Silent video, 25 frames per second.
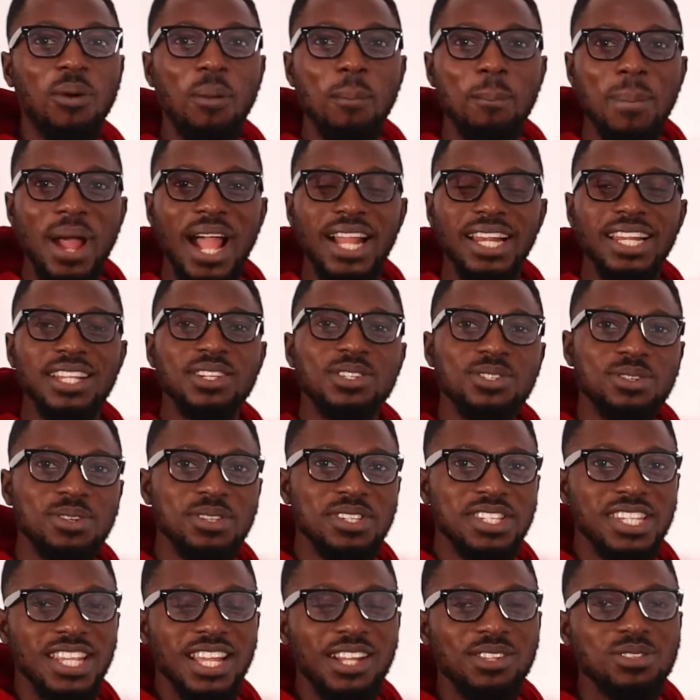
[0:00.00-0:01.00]

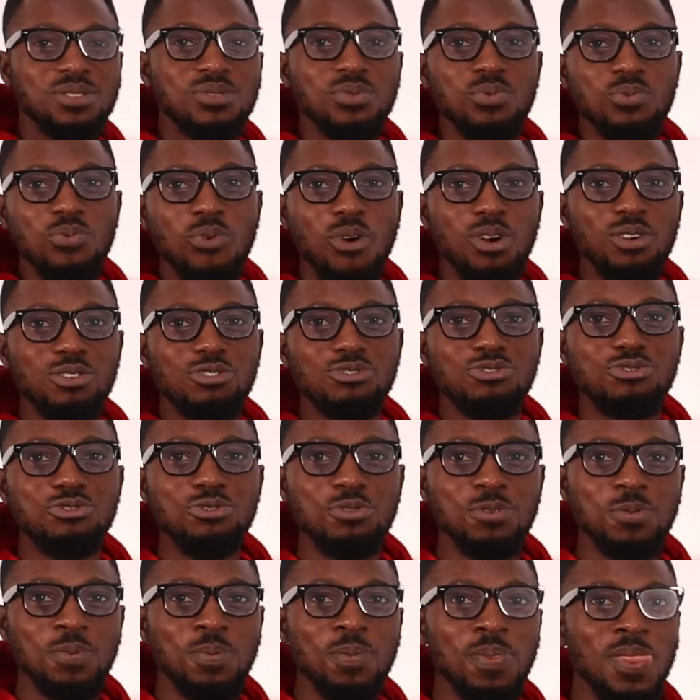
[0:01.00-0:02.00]
compilations here to work
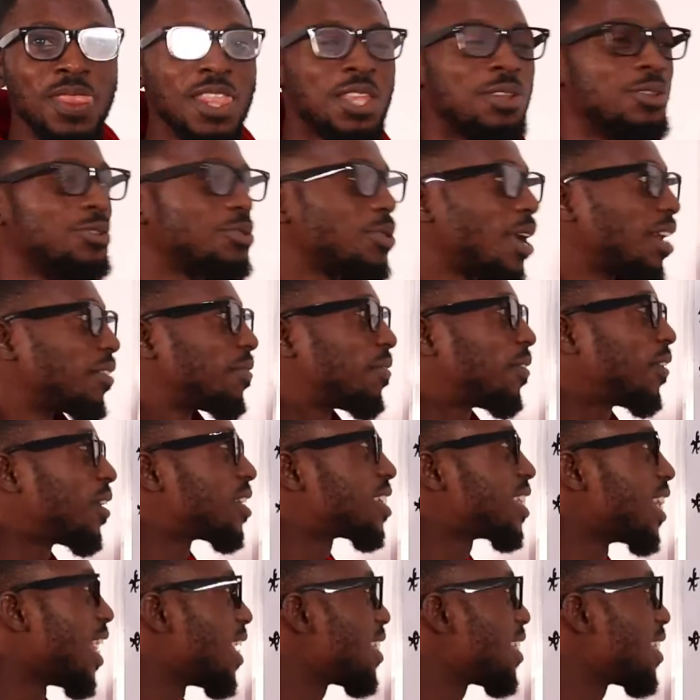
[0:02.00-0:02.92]
through. So at first,